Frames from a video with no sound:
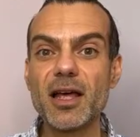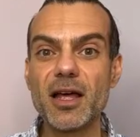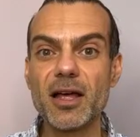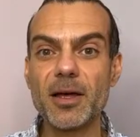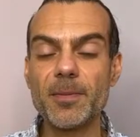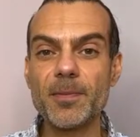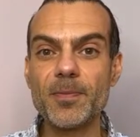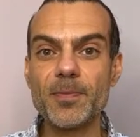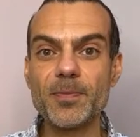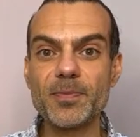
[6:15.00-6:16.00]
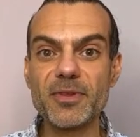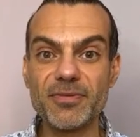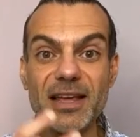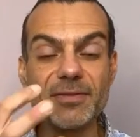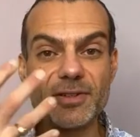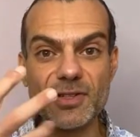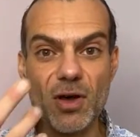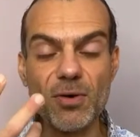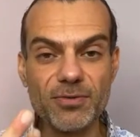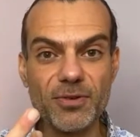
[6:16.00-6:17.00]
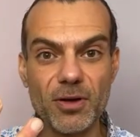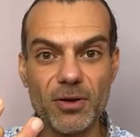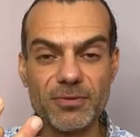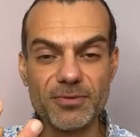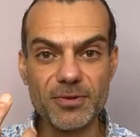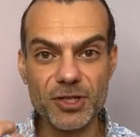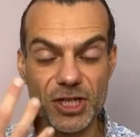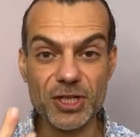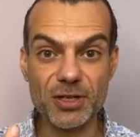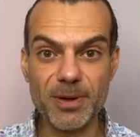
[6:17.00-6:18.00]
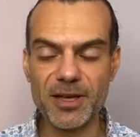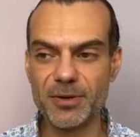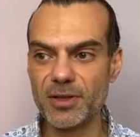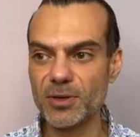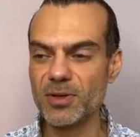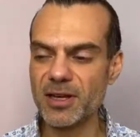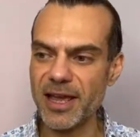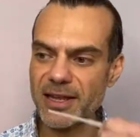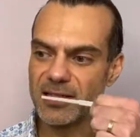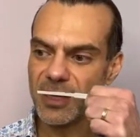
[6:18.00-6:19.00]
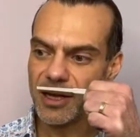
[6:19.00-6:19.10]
um, flavors of, of shisha tobacco that you can get.